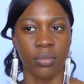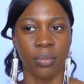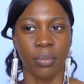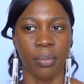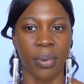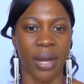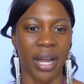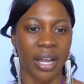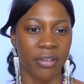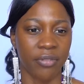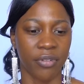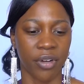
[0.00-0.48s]

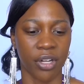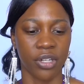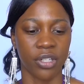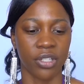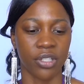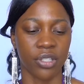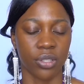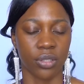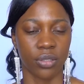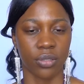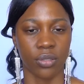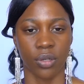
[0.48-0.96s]
buying
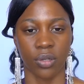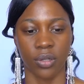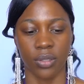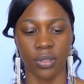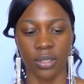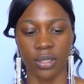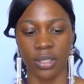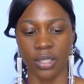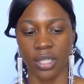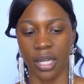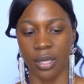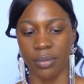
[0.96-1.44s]
foundation all
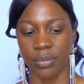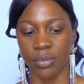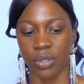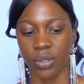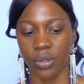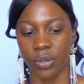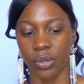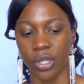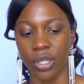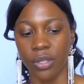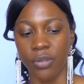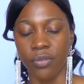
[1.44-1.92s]
the time.
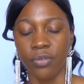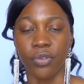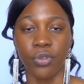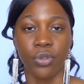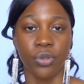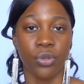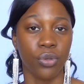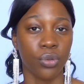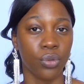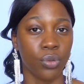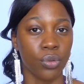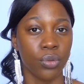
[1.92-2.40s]
So if
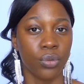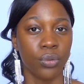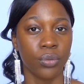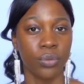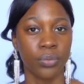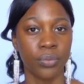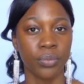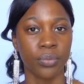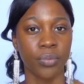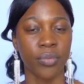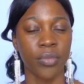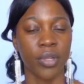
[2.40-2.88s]
you
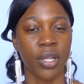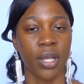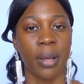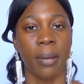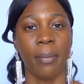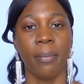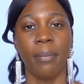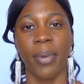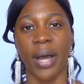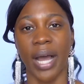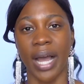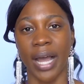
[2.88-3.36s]

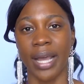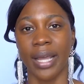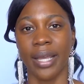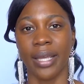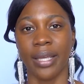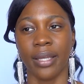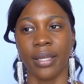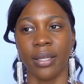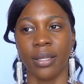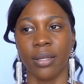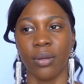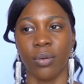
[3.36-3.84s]

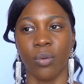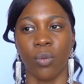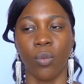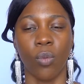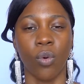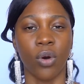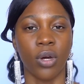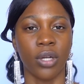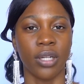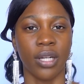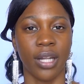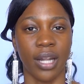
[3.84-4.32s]
buy
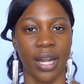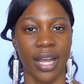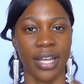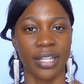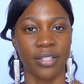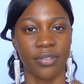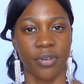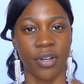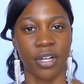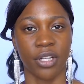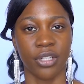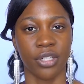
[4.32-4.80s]
one light
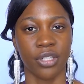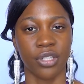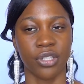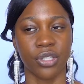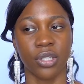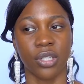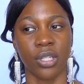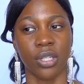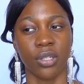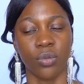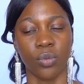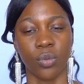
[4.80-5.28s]

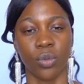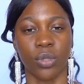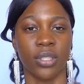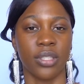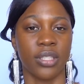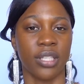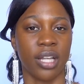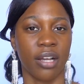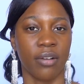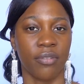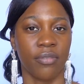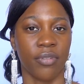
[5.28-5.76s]
foundation and one
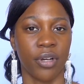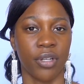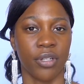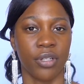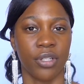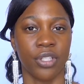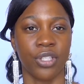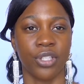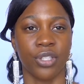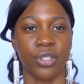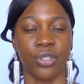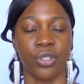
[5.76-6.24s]
dark
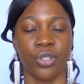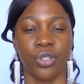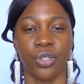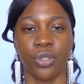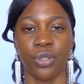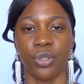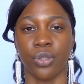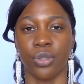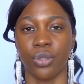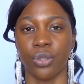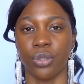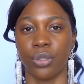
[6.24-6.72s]
foundation, you
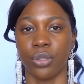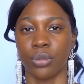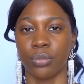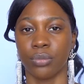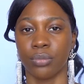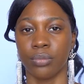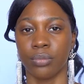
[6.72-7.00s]
could